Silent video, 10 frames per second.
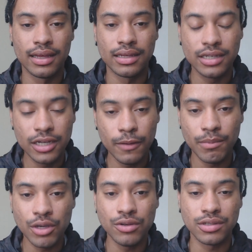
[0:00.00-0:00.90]
good
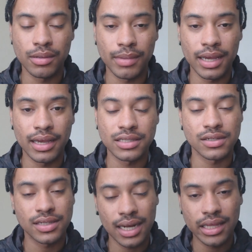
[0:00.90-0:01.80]
music, man. So
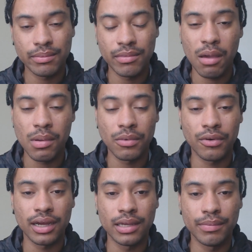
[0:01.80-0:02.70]
shout out that man, B
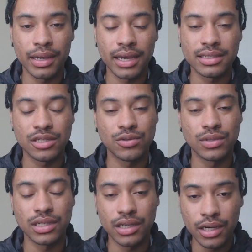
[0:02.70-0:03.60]
Rocky Bands. This
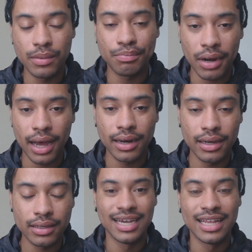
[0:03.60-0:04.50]
was a good
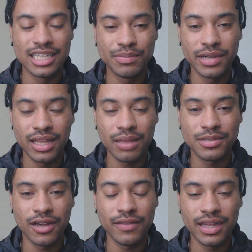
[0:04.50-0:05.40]
product. This has been another
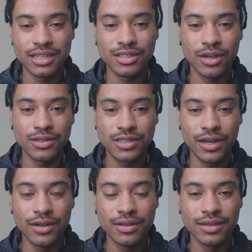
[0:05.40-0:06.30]
episode of the Innersole
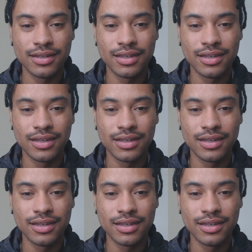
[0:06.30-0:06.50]
Show.